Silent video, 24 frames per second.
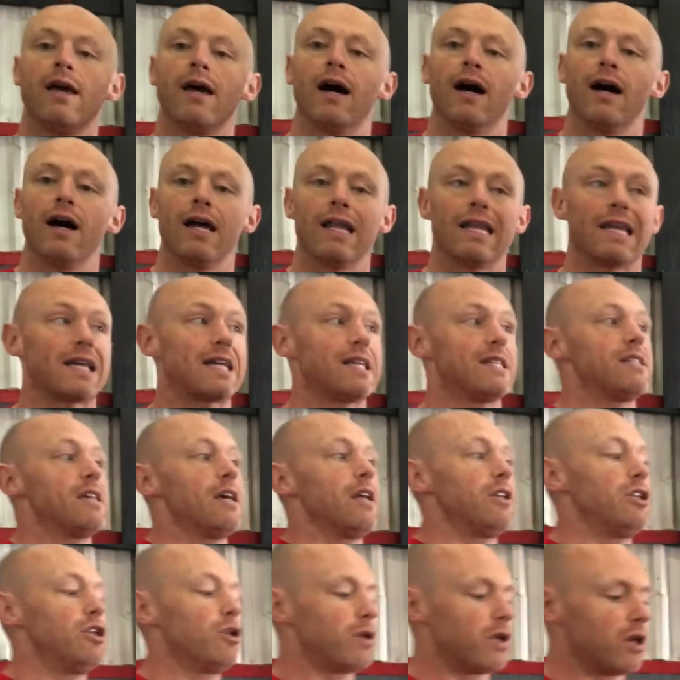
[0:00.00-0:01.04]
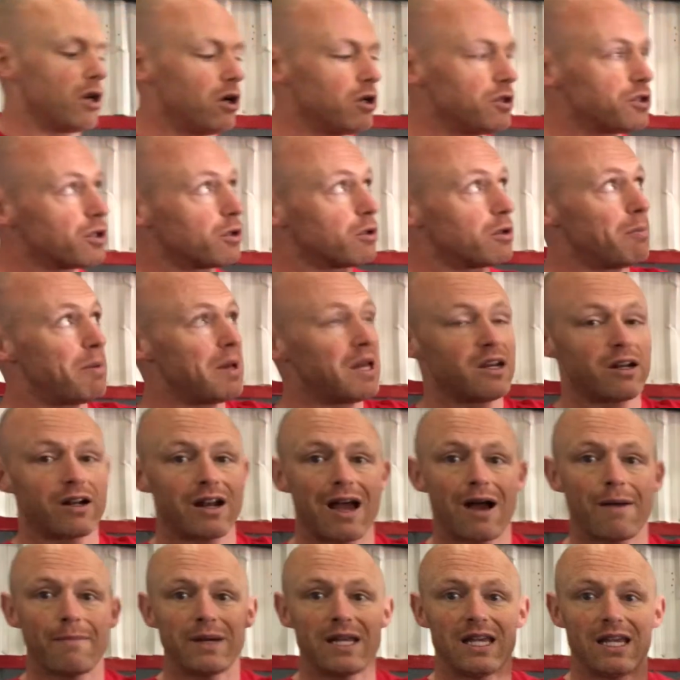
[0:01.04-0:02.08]
Like I said, you can also, depending on
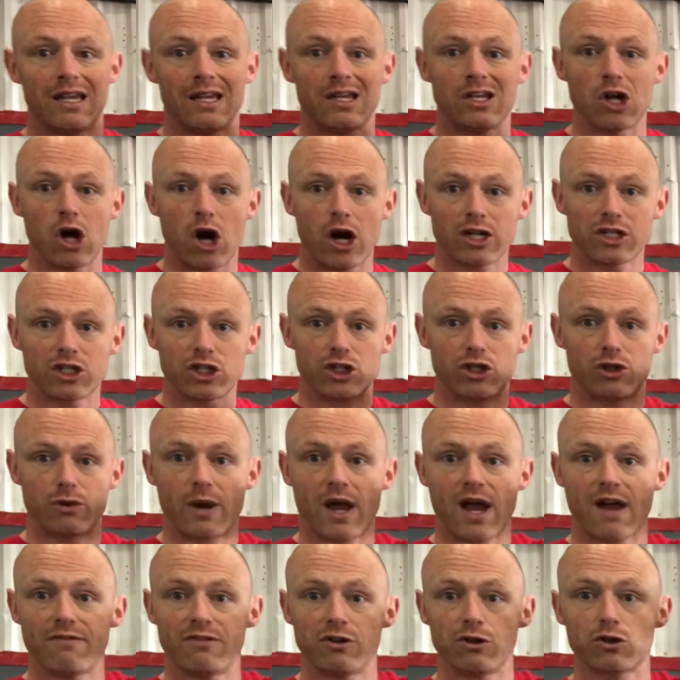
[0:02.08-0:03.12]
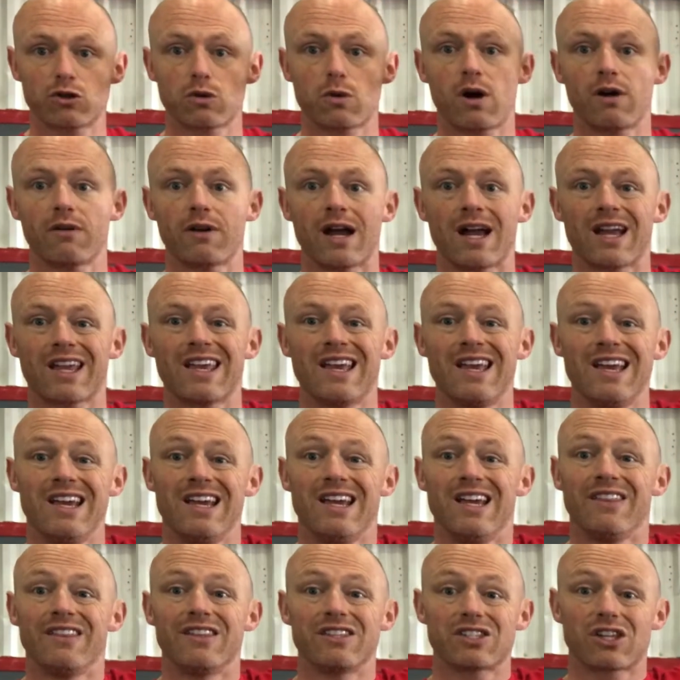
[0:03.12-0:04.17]
how many notches you have in your squat rack,
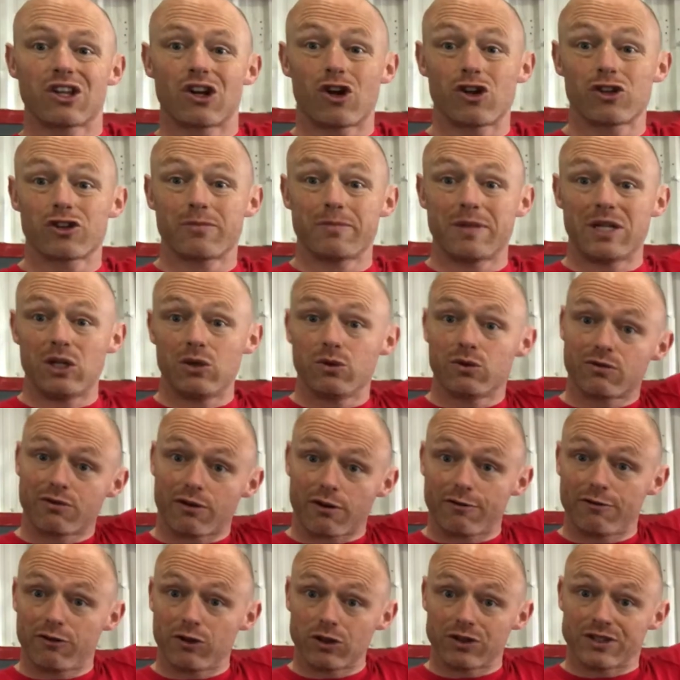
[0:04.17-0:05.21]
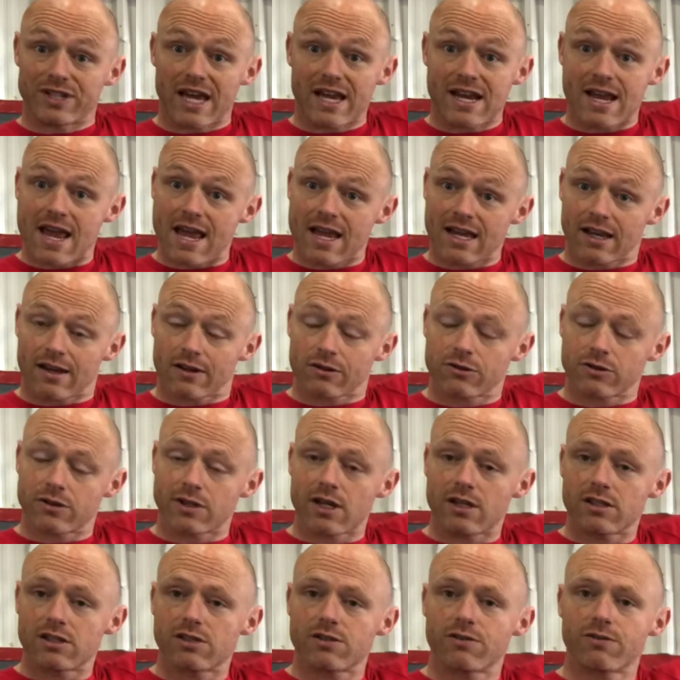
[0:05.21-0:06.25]
this could also be used for full dead hang
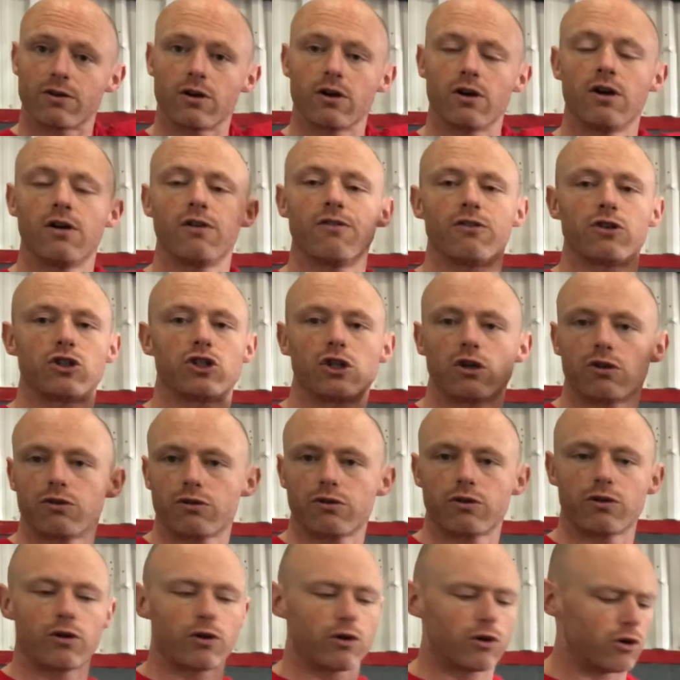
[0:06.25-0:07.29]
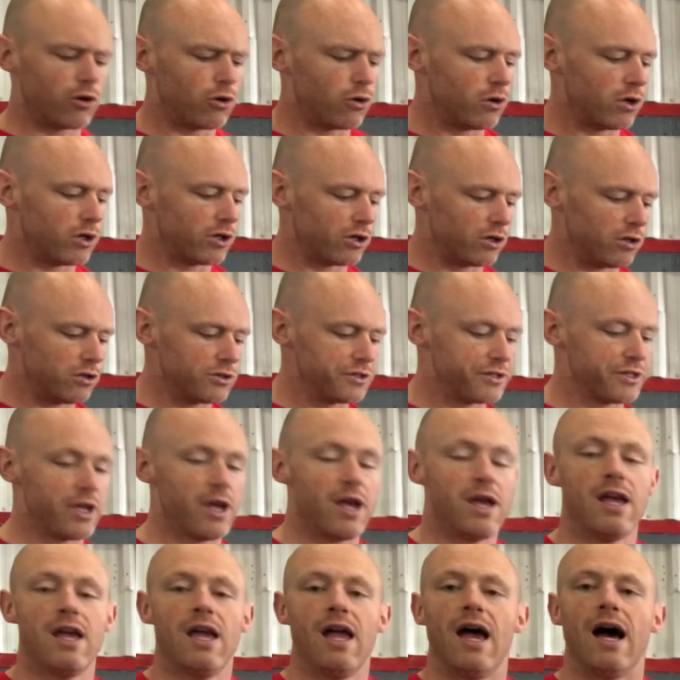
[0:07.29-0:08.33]
exercises for children or adults.
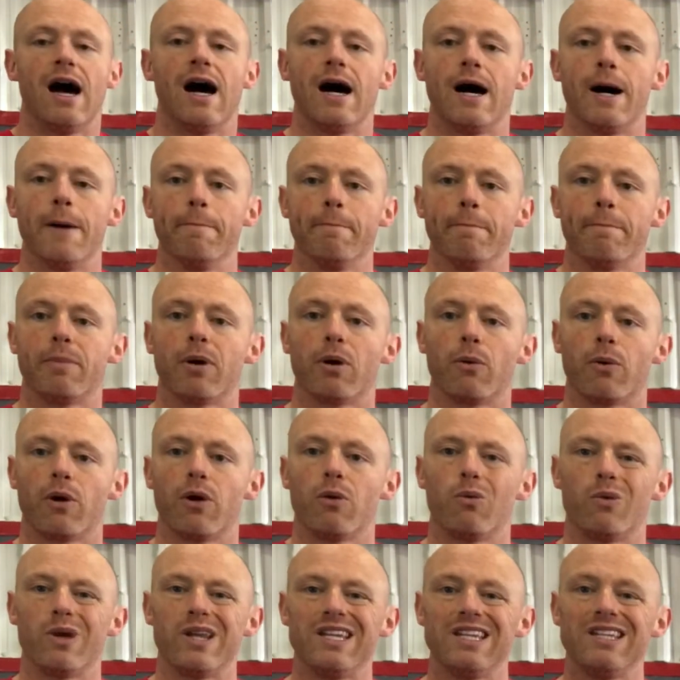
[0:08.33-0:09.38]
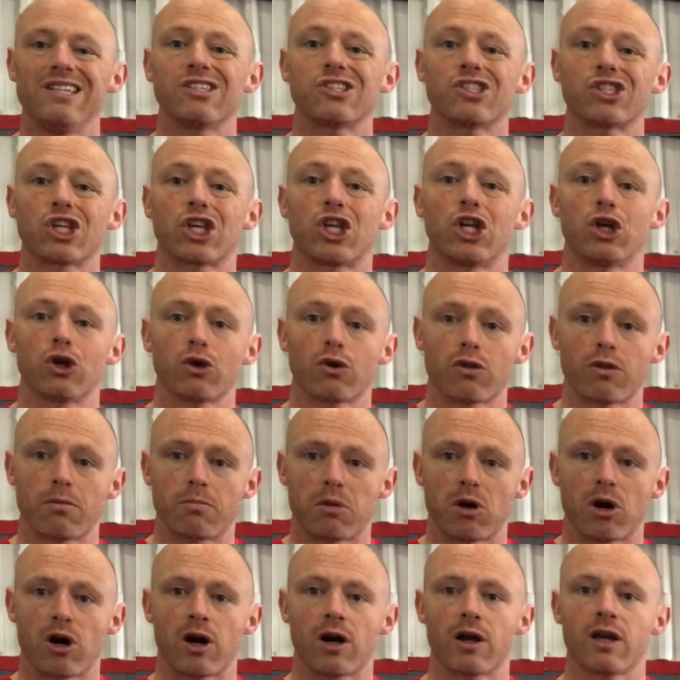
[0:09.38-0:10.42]
But we need to secure the
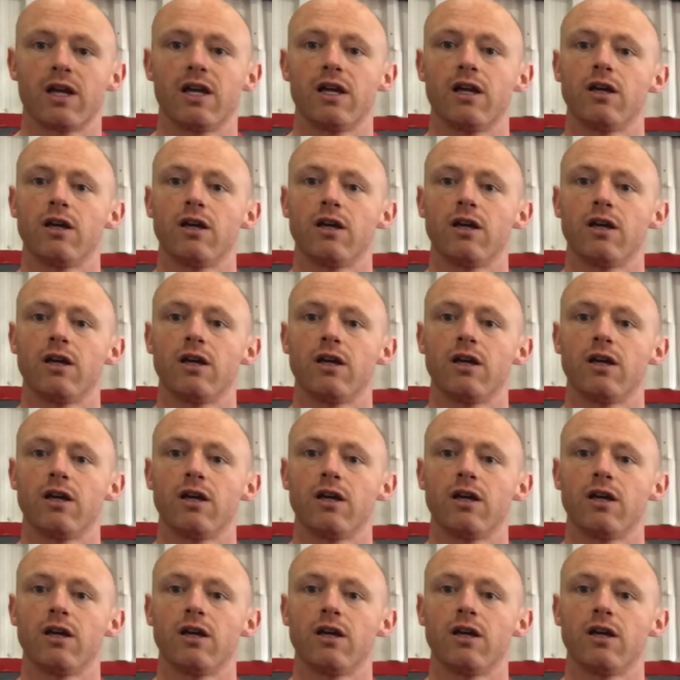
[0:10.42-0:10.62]
bar.